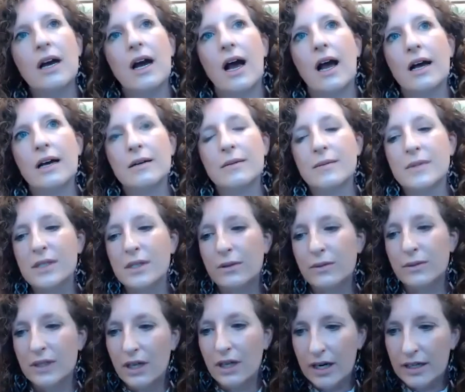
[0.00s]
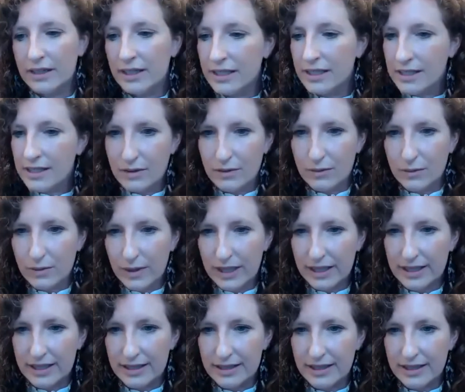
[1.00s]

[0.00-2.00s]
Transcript: Um, so, regardless of what